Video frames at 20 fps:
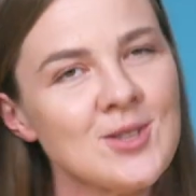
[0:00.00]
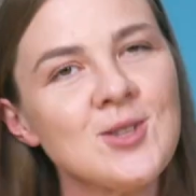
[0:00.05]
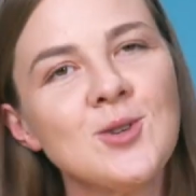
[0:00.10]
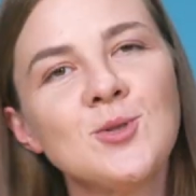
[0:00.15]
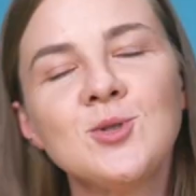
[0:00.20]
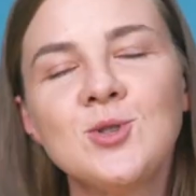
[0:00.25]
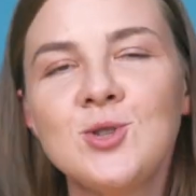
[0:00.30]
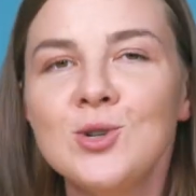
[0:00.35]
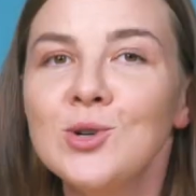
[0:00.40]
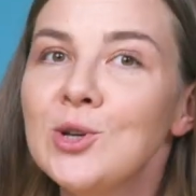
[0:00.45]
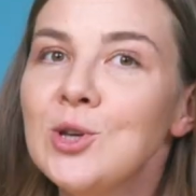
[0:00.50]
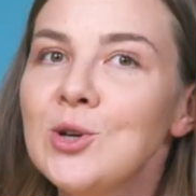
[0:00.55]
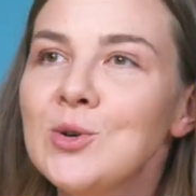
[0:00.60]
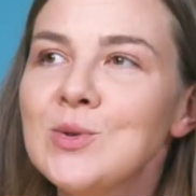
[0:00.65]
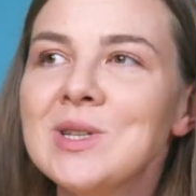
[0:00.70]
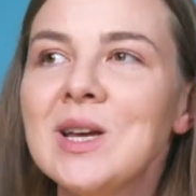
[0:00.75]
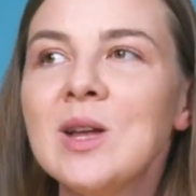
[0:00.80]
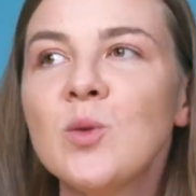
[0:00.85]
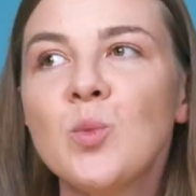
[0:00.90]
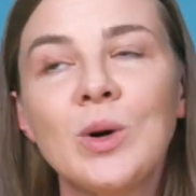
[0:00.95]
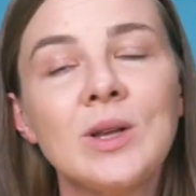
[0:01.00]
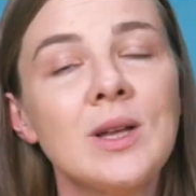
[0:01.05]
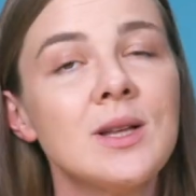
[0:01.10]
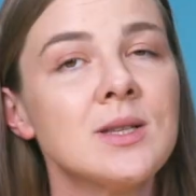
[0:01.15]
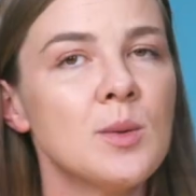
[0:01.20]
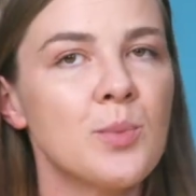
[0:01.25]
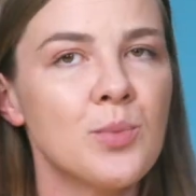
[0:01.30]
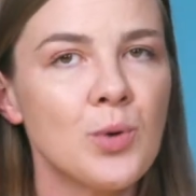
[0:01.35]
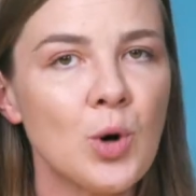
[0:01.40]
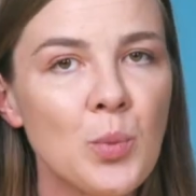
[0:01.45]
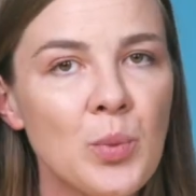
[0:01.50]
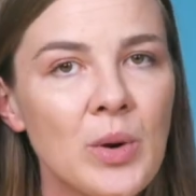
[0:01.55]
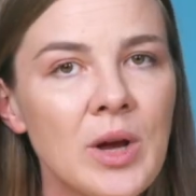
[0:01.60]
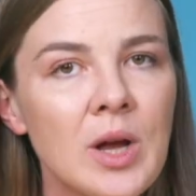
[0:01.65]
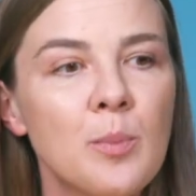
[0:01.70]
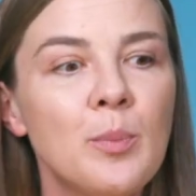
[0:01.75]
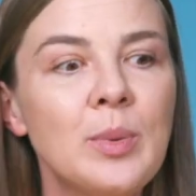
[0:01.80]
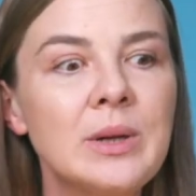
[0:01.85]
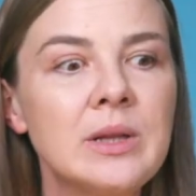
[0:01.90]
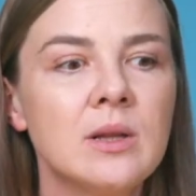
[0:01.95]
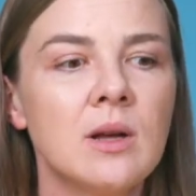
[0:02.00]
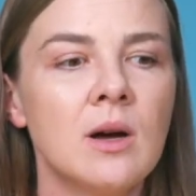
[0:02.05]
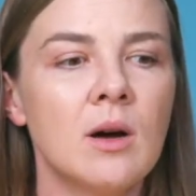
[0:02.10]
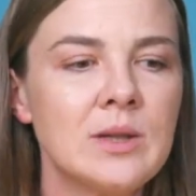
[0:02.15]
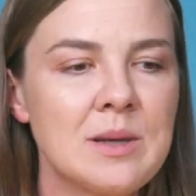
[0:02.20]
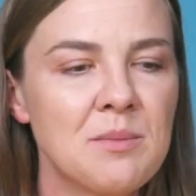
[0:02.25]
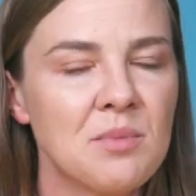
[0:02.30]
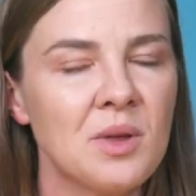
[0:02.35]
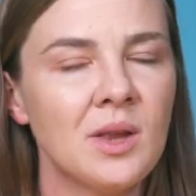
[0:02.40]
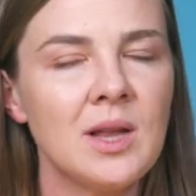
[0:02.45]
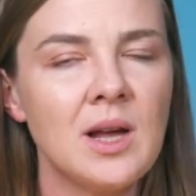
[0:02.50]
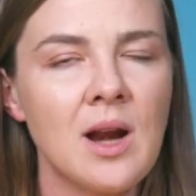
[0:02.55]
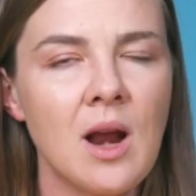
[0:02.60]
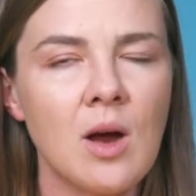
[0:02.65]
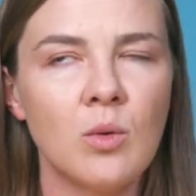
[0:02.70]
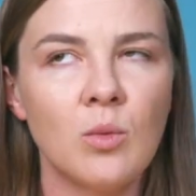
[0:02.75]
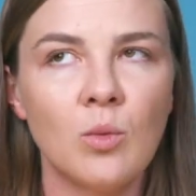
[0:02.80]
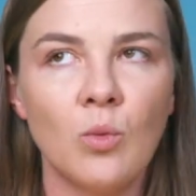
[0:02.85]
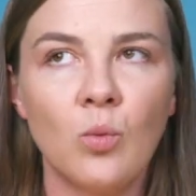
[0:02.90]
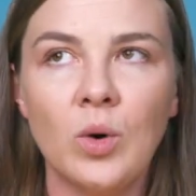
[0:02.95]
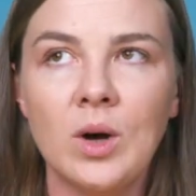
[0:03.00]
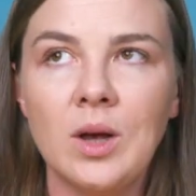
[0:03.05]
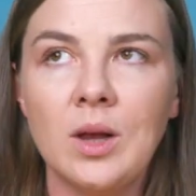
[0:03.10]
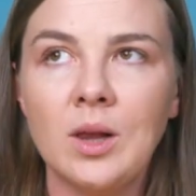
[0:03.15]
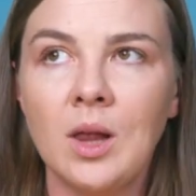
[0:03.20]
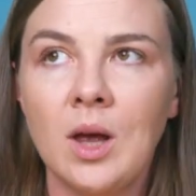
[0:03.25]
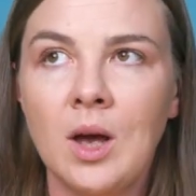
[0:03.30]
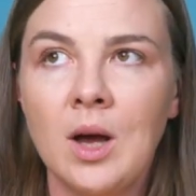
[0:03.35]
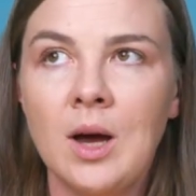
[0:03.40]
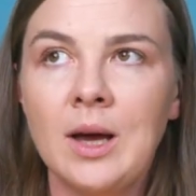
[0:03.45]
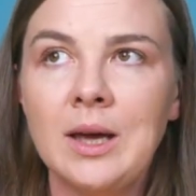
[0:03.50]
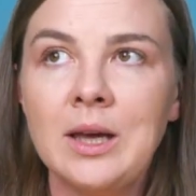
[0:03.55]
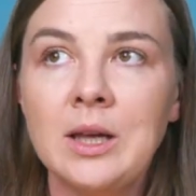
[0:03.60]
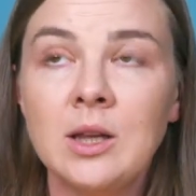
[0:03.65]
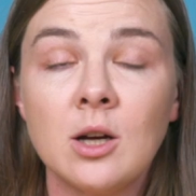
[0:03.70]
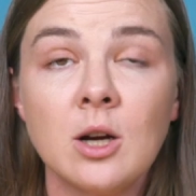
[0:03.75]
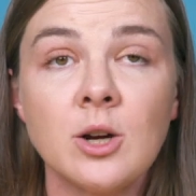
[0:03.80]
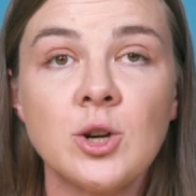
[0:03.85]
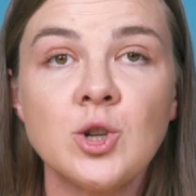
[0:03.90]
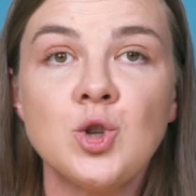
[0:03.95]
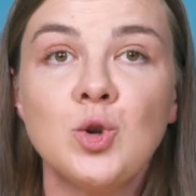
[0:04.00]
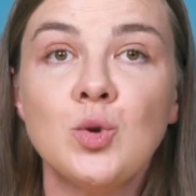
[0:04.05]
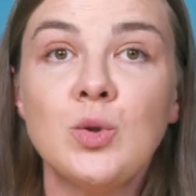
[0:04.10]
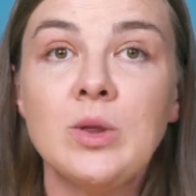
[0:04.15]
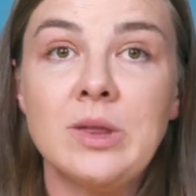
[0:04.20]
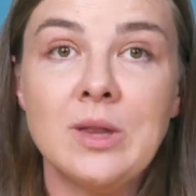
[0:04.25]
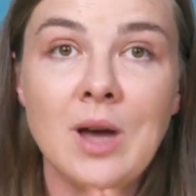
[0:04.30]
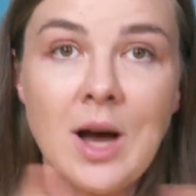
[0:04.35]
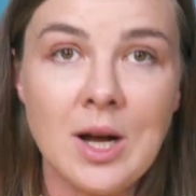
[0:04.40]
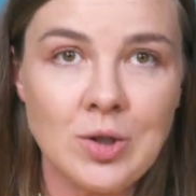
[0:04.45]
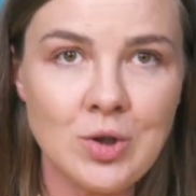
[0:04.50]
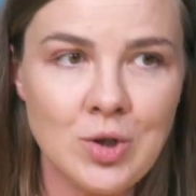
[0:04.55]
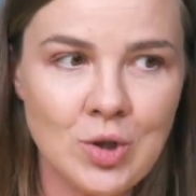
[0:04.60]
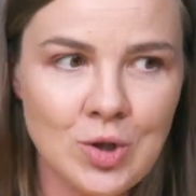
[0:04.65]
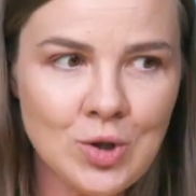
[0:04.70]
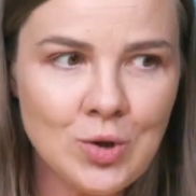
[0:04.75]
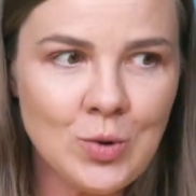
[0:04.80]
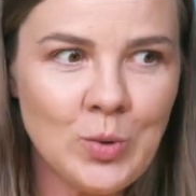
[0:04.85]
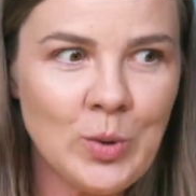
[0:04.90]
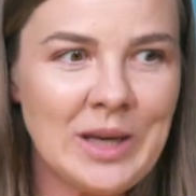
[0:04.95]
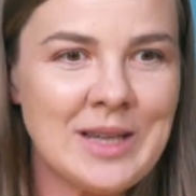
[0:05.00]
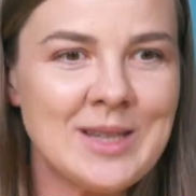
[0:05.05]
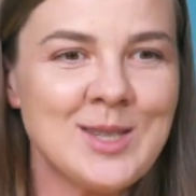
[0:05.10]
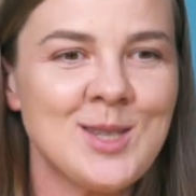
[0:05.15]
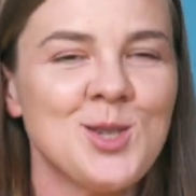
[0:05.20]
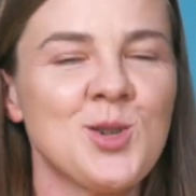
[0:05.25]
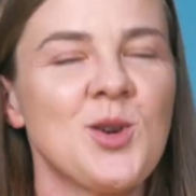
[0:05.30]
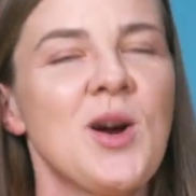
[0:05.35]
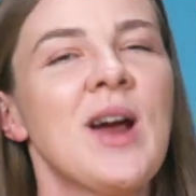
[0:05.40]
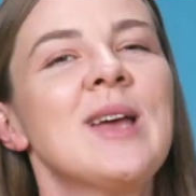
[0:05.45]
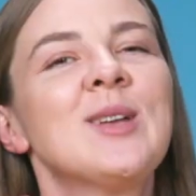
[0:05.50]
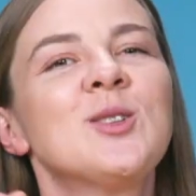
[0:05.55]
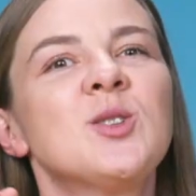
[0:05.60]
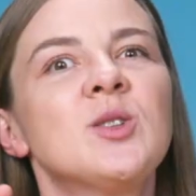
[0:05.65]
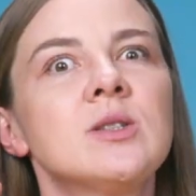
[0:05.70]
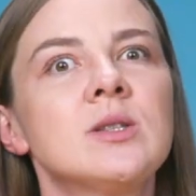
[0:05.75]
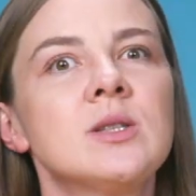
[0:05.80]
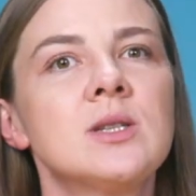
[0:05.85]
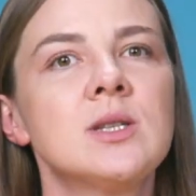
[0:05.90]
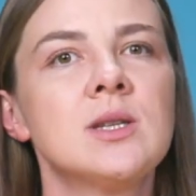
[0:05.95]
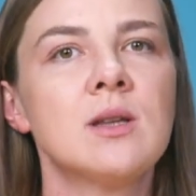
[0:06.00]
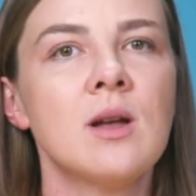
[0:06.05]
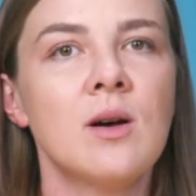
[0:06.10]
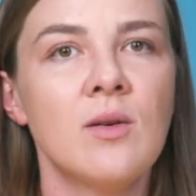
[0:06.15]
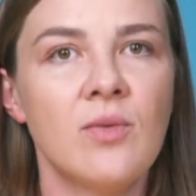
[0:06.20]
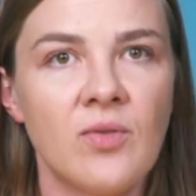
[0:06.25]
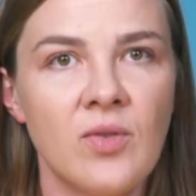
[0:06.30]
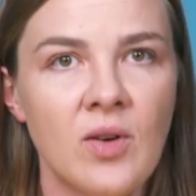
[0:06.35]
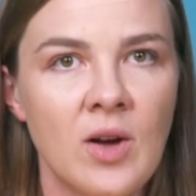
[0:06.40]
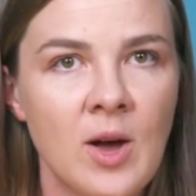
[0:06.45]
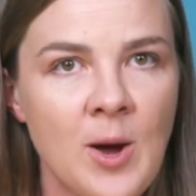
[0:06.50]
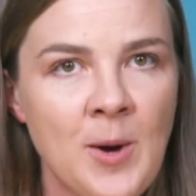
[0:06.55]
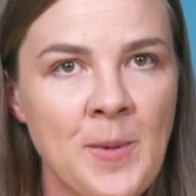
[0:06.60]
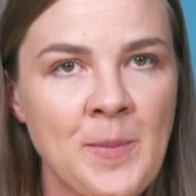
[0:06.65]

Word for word: So do use it when it's appropriate, but something that I will encourage you not to do is trying to stuff